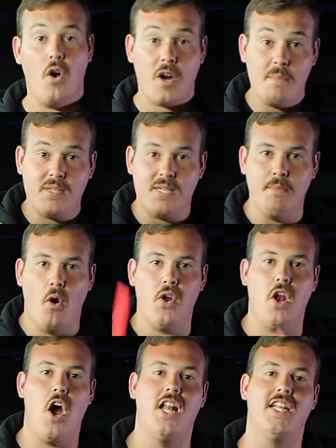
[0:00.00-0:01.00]
Welcome to
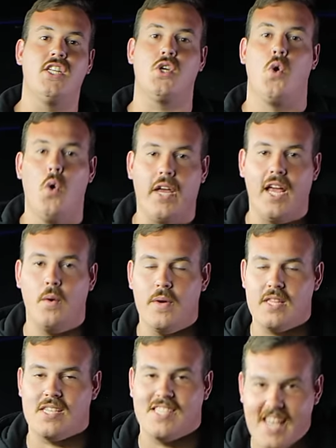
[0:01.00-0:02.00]
Moreton Island Cooking
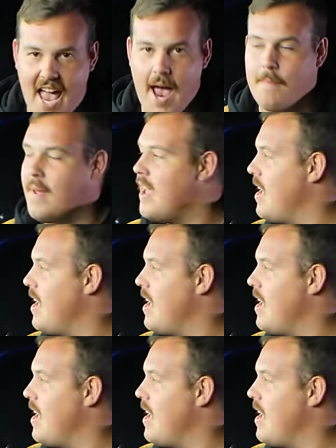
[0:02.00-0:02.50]
with Sam.